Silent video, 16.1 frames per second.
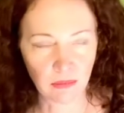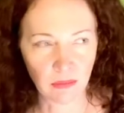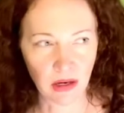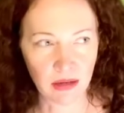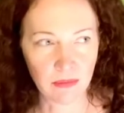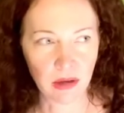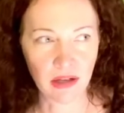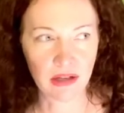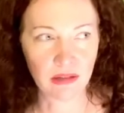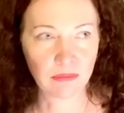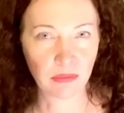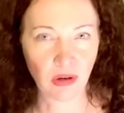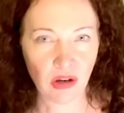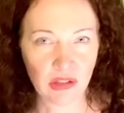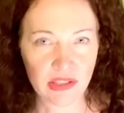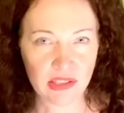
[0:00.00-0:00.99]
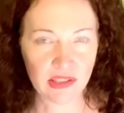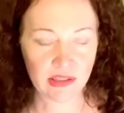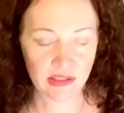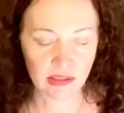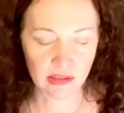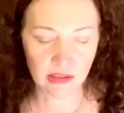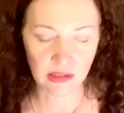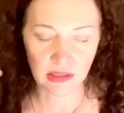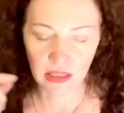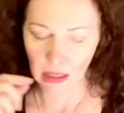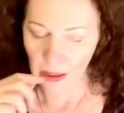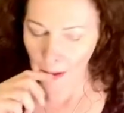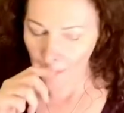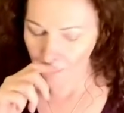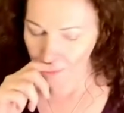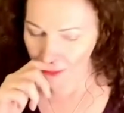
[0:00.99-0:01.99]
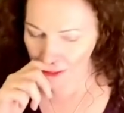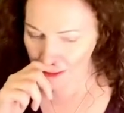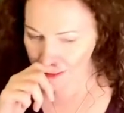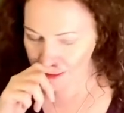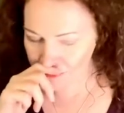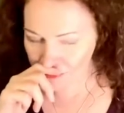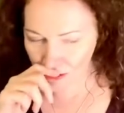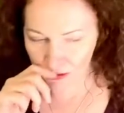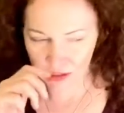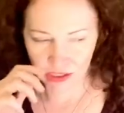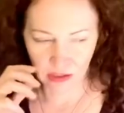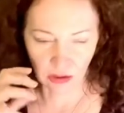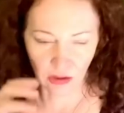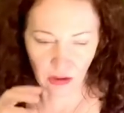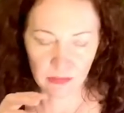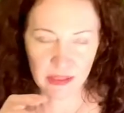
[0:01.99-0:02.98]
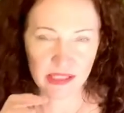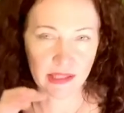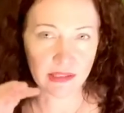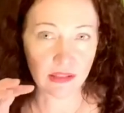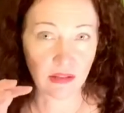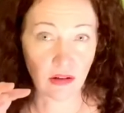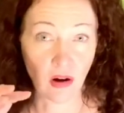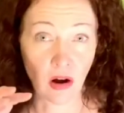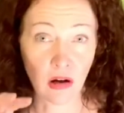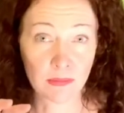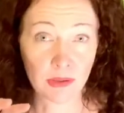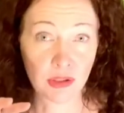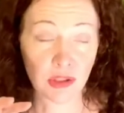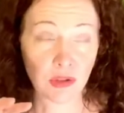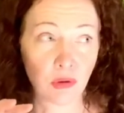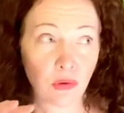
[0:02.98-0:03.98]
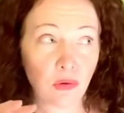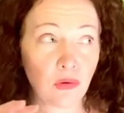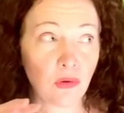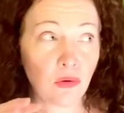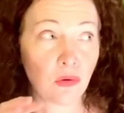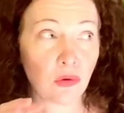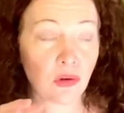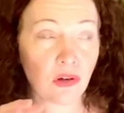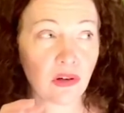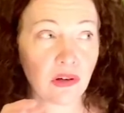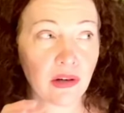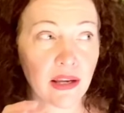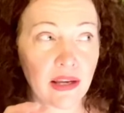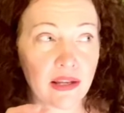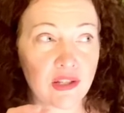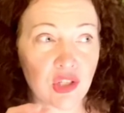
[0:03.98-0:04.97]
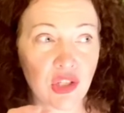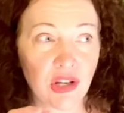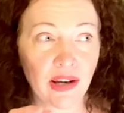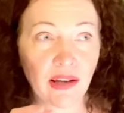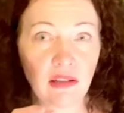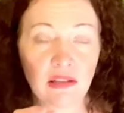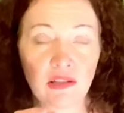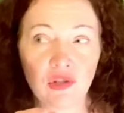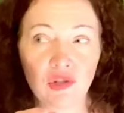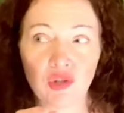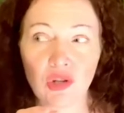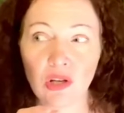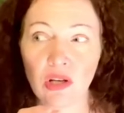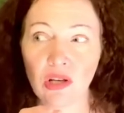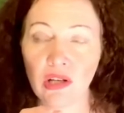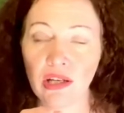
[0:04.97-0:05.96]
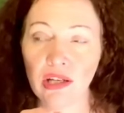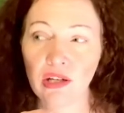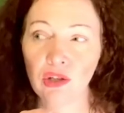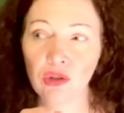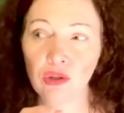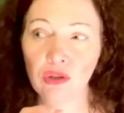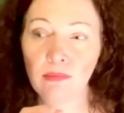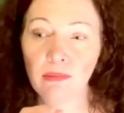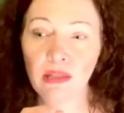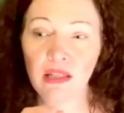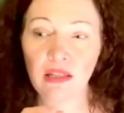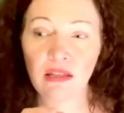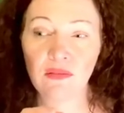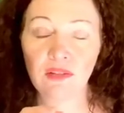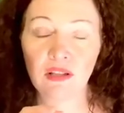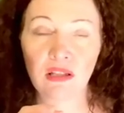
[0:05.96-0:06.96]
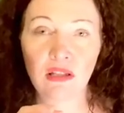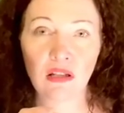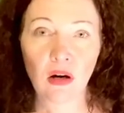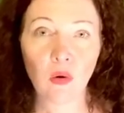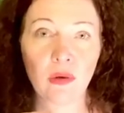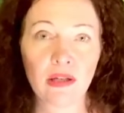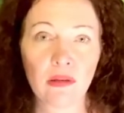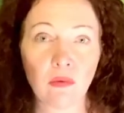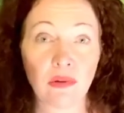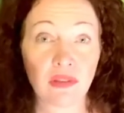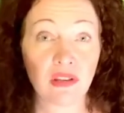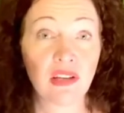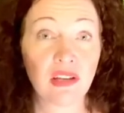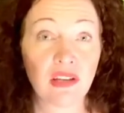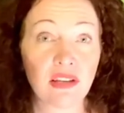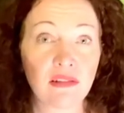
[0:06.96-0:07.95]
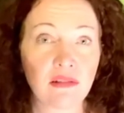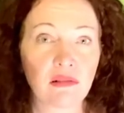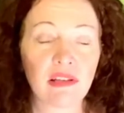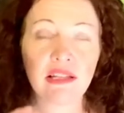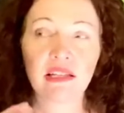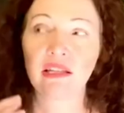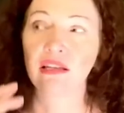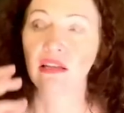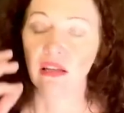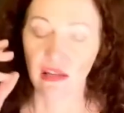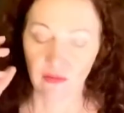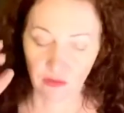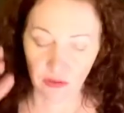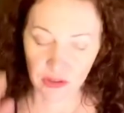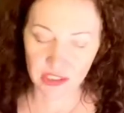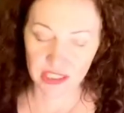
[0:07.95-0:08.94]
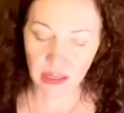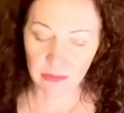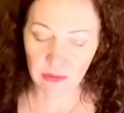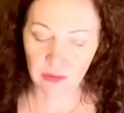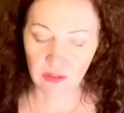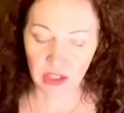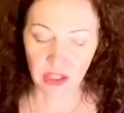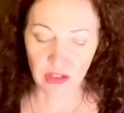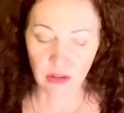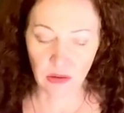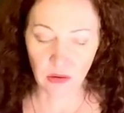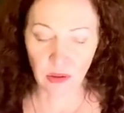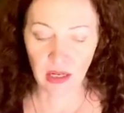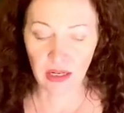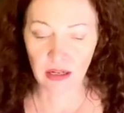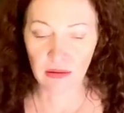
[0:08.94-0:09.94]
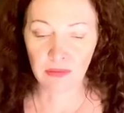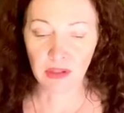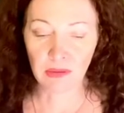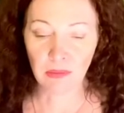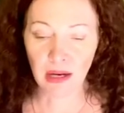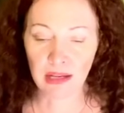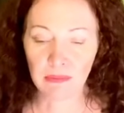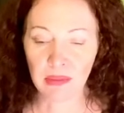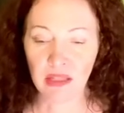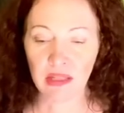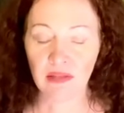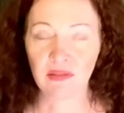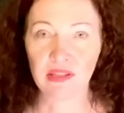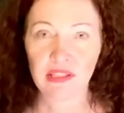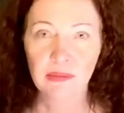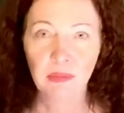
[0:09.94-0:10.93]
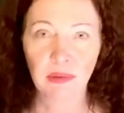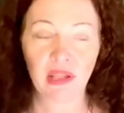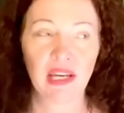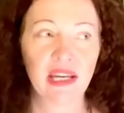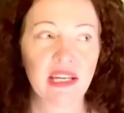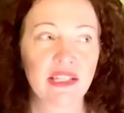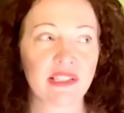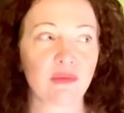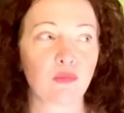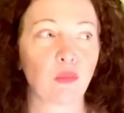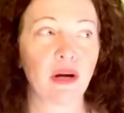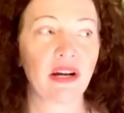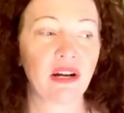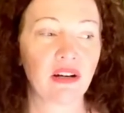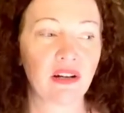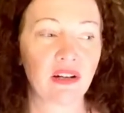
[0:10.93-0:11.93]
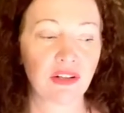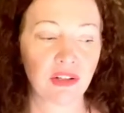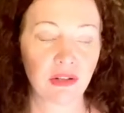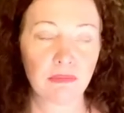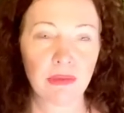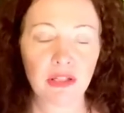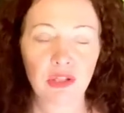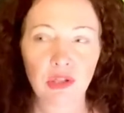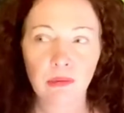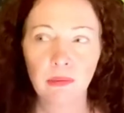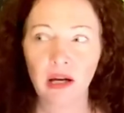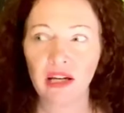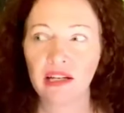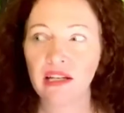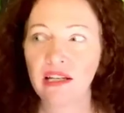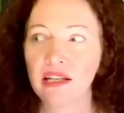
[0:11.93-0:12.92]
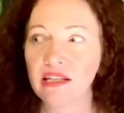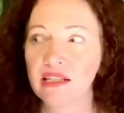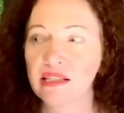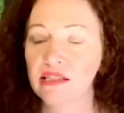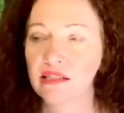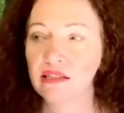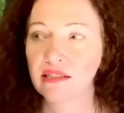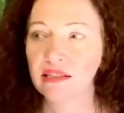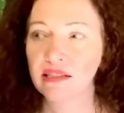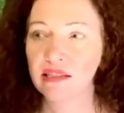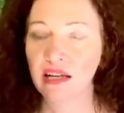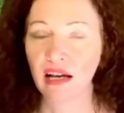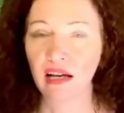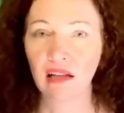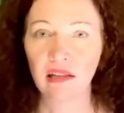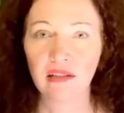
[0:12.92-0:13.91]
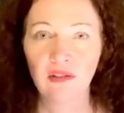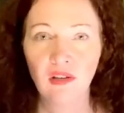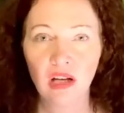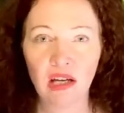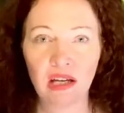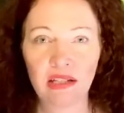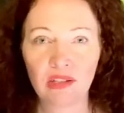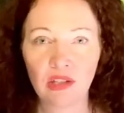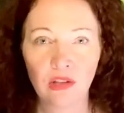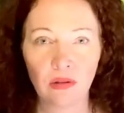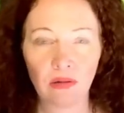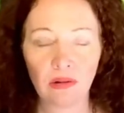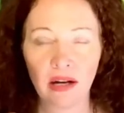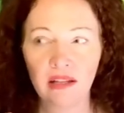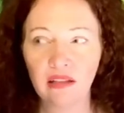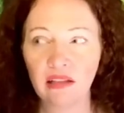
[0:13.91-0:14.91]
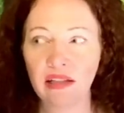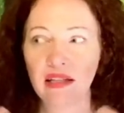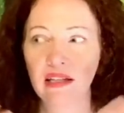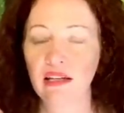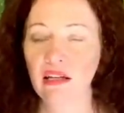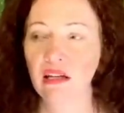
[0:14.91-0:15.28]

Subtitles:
mind processes it. But as far as the Hermit as an obstacle or a challenge, it could be even going within. Like for some of you, you might be in this place where your mental body isn't exactly aligned correctly,